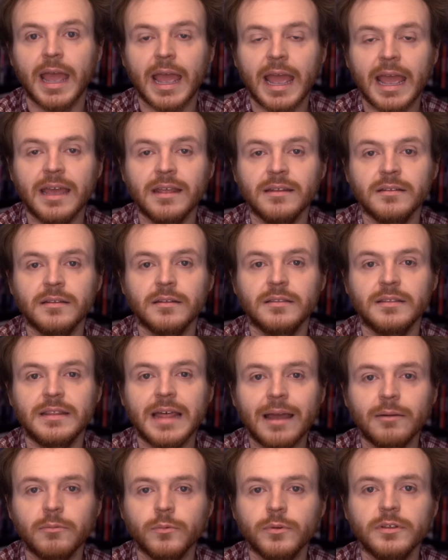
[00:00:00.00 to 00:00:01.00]
And
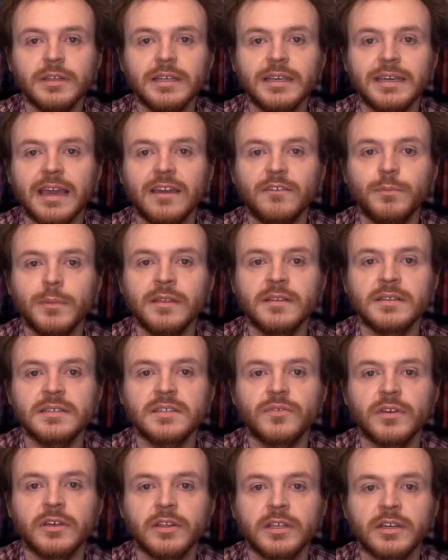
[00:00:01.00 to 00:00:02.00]
that really gave me this
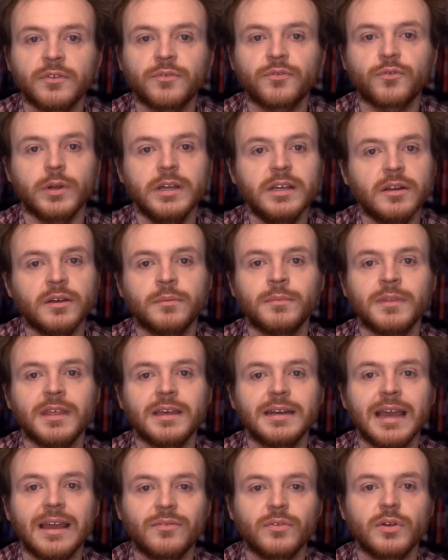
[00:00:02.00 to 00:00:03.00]
feeling of freedom
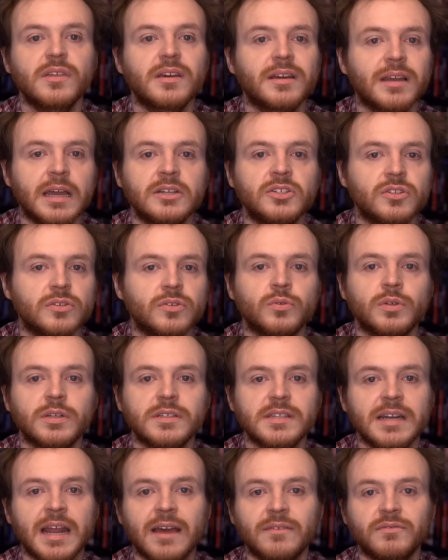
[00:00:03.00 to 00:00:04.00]
that everything I do
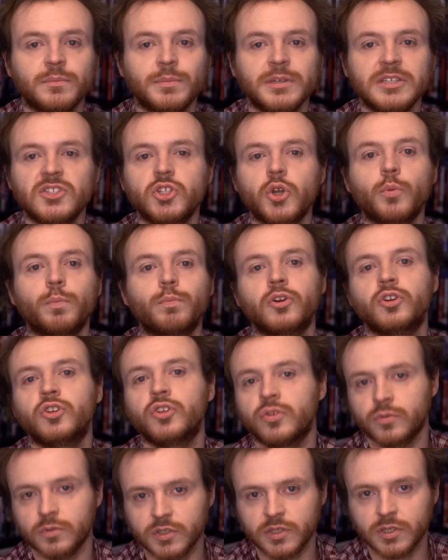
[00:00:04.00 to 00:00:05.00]
doesn't have to be so
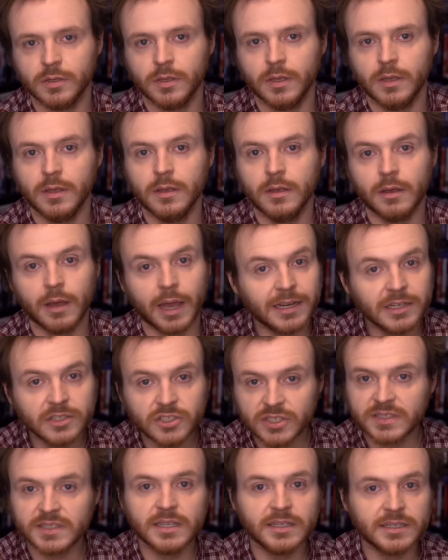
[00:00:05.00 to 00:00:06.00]
produced. I can
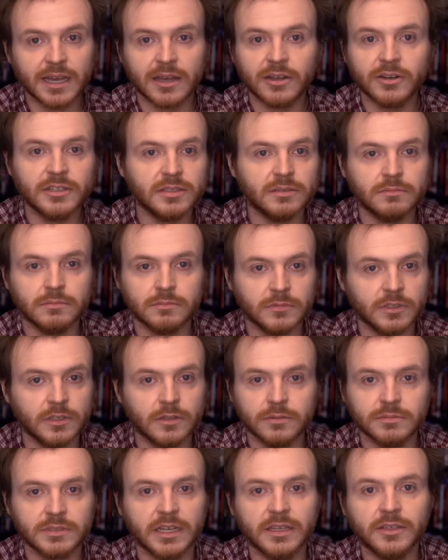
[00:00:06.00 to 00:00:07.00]
just sit down
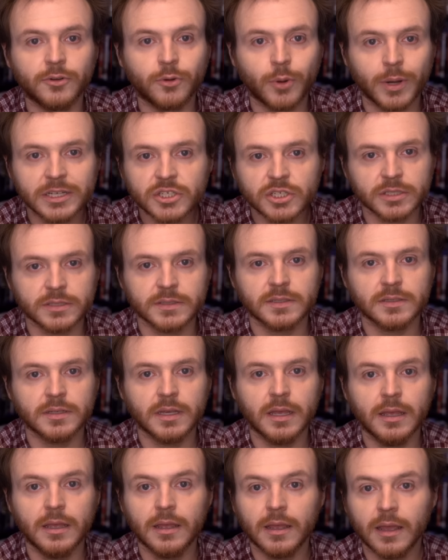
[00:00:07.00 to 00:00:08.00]
and, take your questions.
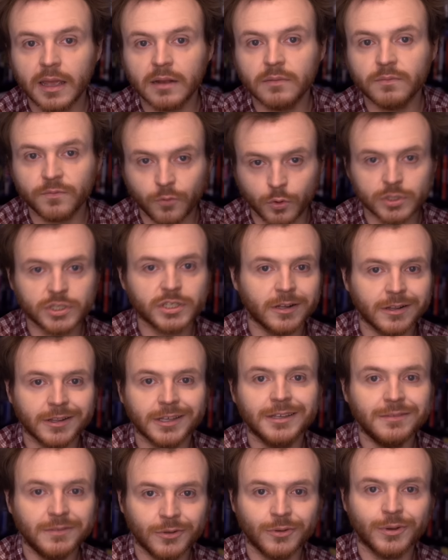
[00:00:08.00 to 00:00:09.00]
And
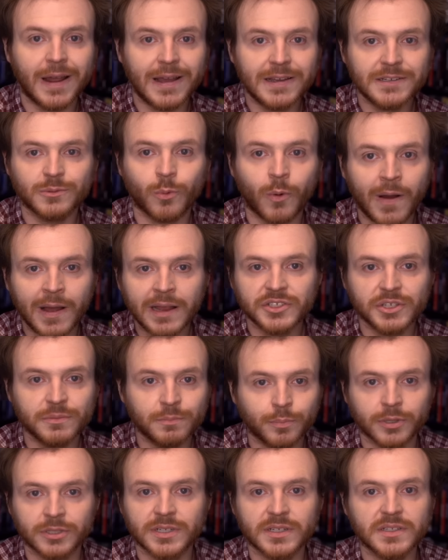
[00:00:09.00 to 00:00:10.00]
fortunately, you guys watch
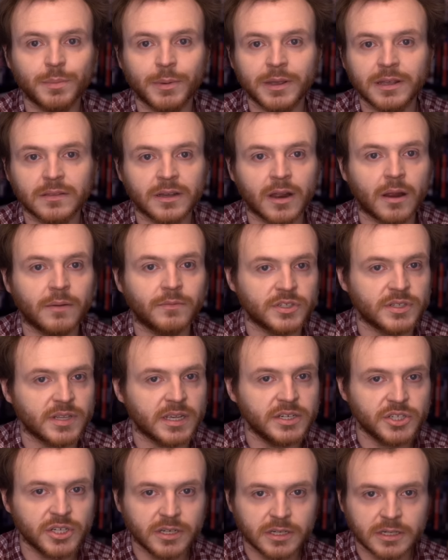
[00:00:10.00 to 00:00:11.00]
and participate in the
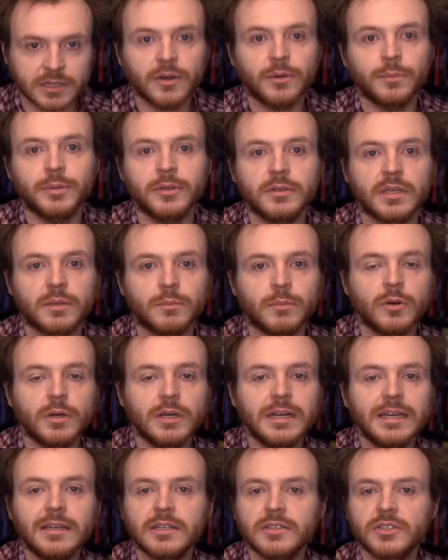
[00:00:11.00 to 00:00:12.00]
conversation and help build
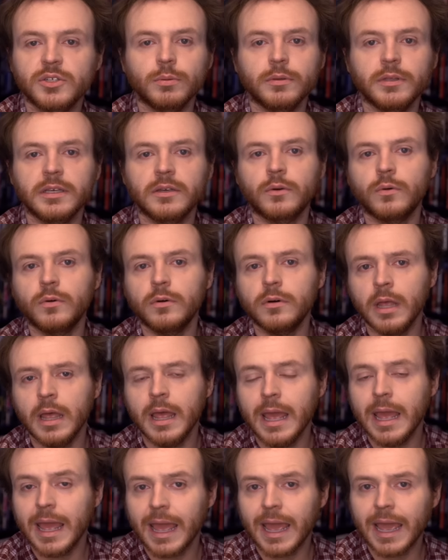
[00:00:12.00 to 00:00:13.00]
community, and it's really cool.
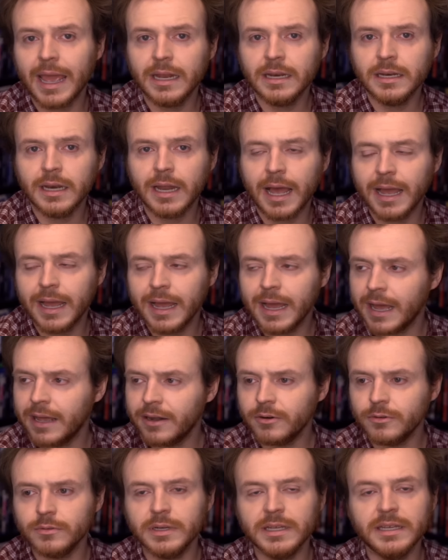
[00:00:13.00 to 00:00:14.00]
And I
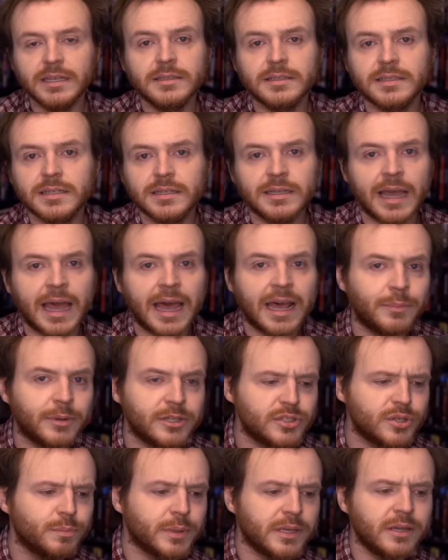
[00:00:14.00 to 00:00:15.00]
don't need to add a
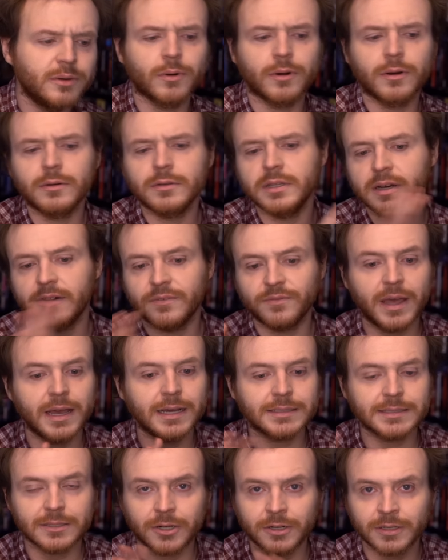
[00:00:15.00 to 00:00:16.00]
bunch of B-roll and
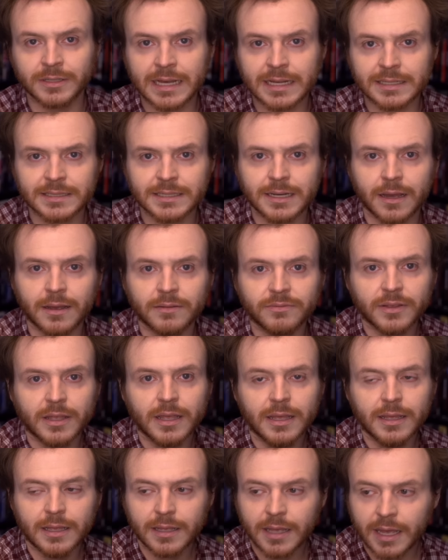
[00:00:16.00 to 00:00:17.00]
effects and all that stuff.
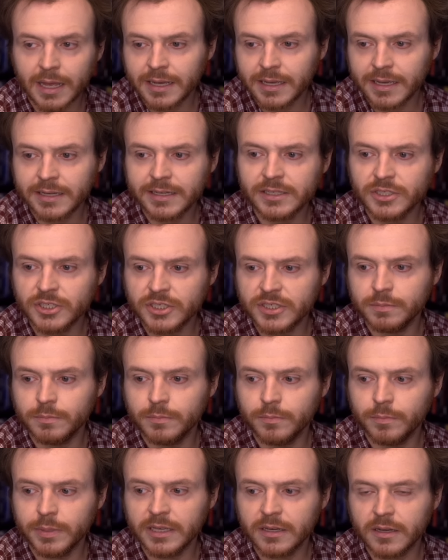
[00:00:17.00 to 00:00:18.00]
It can just
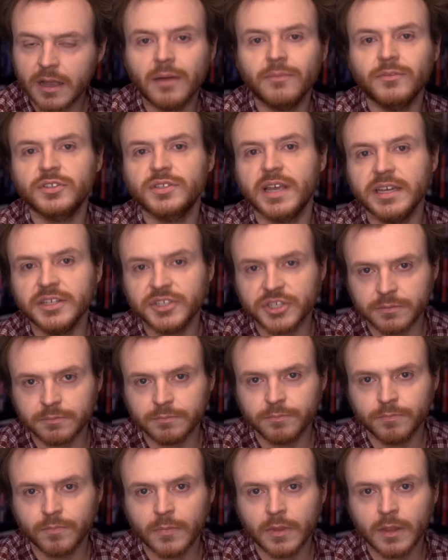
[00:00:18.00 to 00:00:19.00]
be a conversation.
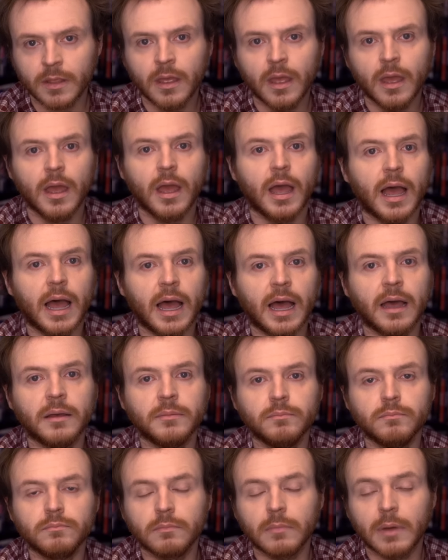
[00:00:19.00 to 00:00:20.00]

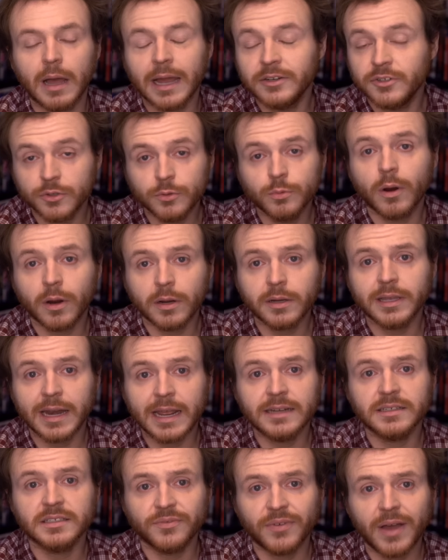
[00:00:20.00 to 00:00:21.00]
I do work an
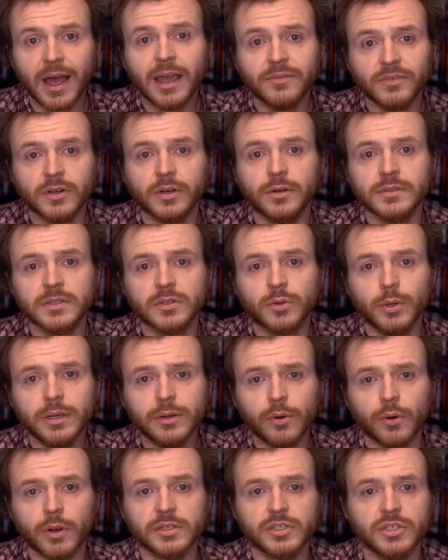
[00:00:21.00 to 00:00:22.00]
8 to 5, at Screen
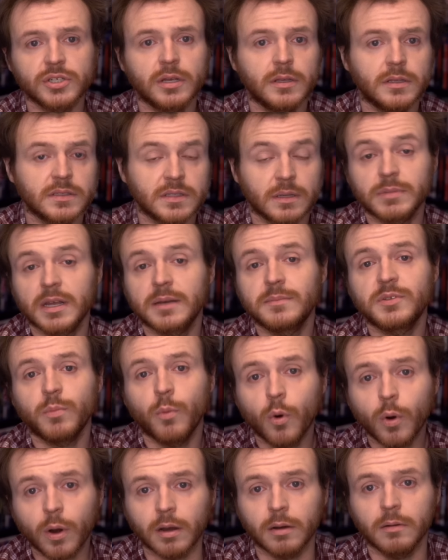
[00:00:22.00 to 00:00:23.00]
Crush, sometimes
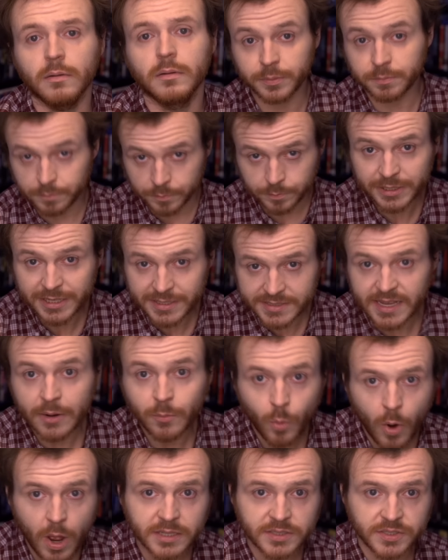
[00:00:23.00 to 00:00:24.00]
more, because I
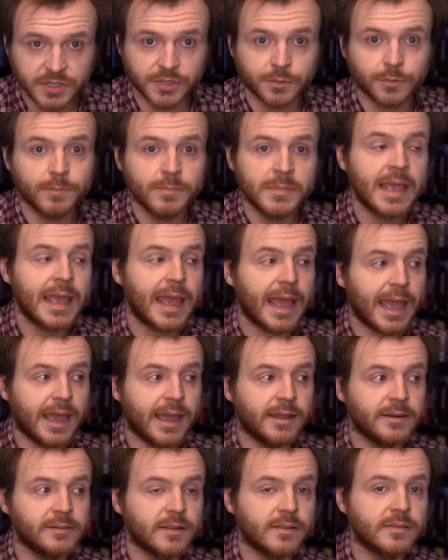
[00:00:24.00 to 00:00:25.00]
want to.
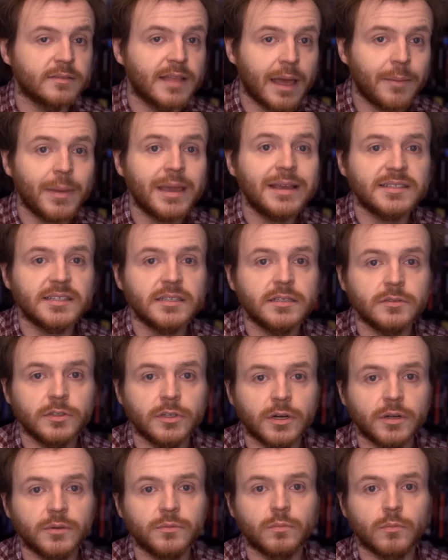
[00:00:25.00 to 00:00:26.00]
And that makes it,
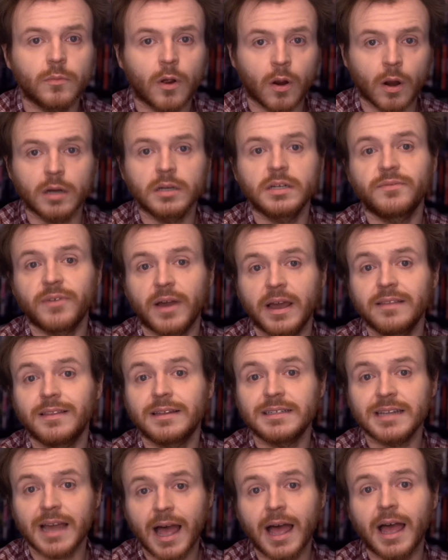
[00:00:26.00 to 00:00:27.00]
hard to find
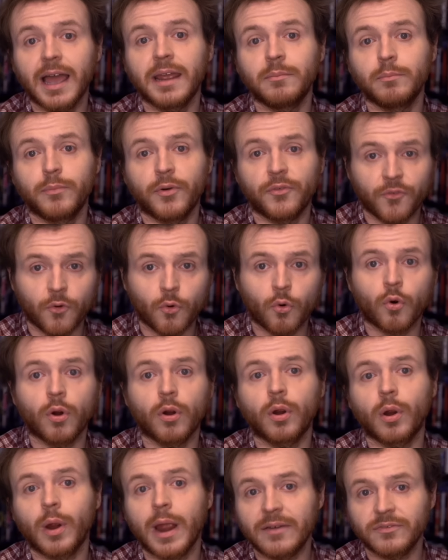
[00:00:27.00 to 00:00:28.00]
the time
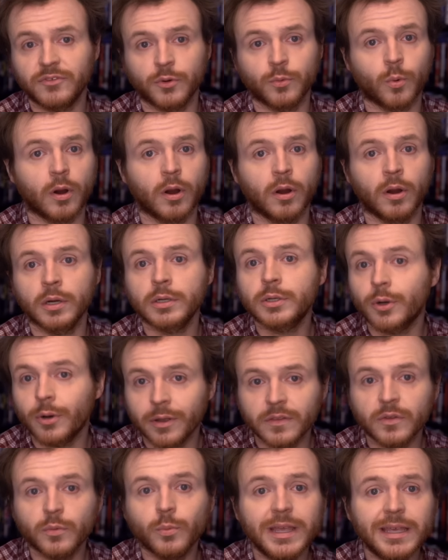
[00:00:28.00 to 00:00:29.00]
before or after work or
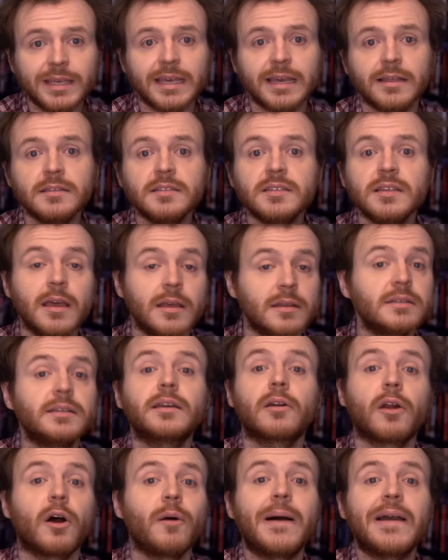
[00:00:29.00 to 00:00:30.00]
on the weekends to
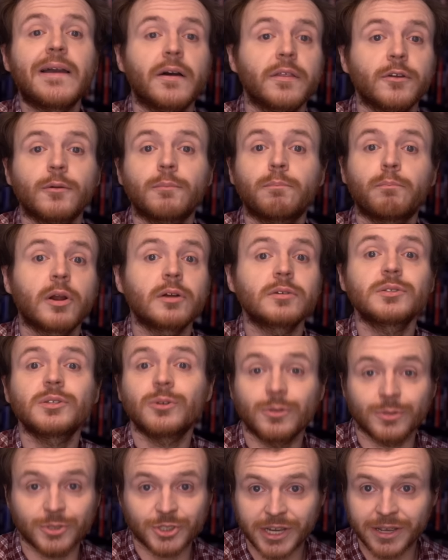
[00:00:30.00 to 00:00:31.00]
get all my other
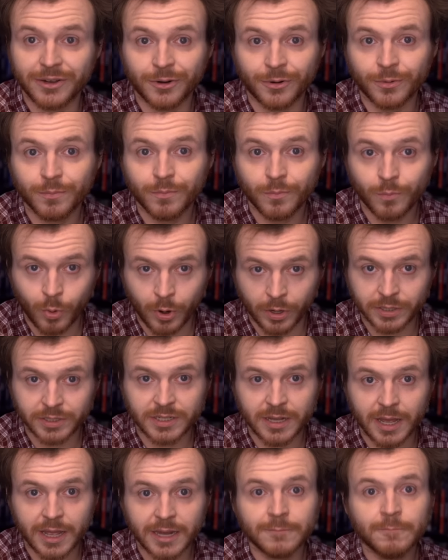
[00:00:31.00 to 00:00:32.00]
personal channel work
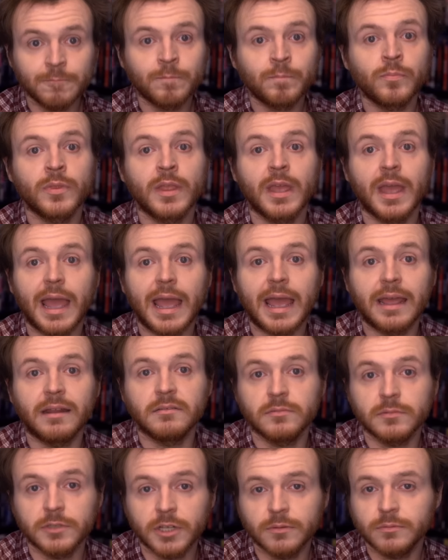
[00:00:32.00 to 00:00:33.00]
done.
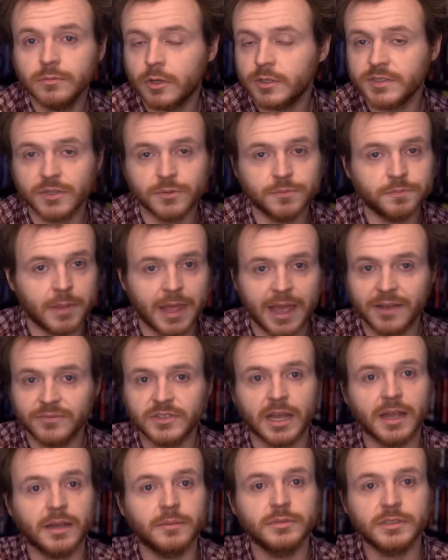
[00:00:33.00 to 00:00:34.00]
And, also have
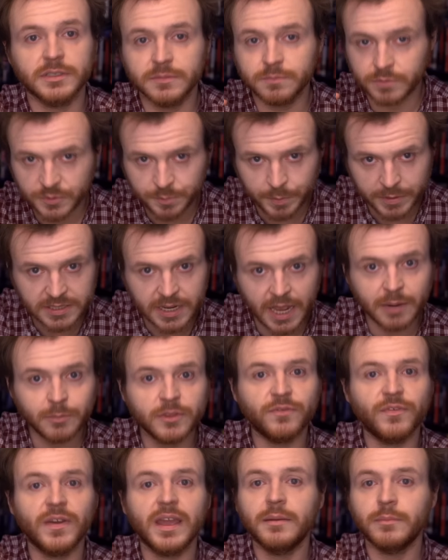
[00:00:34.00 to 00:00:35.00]
time to spend time
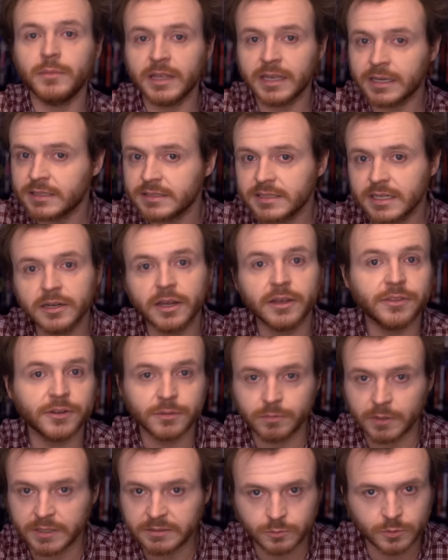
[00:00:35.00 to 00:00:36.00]
with family and tend to
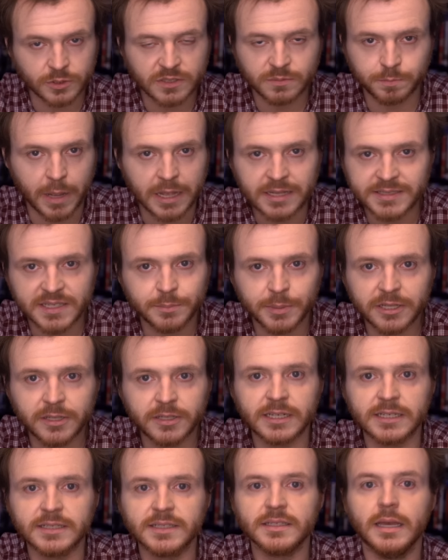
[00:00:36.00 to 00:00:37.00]
other like
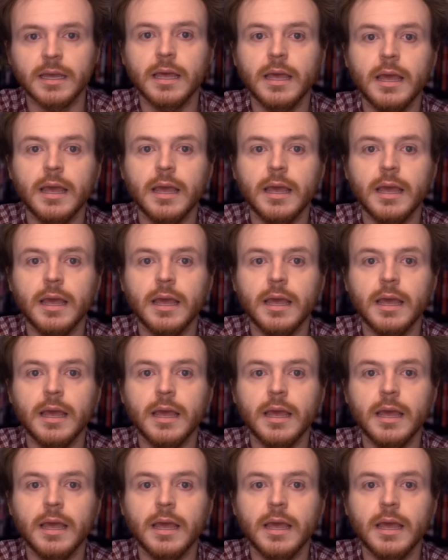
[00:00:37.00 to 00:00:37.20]
responsibilities.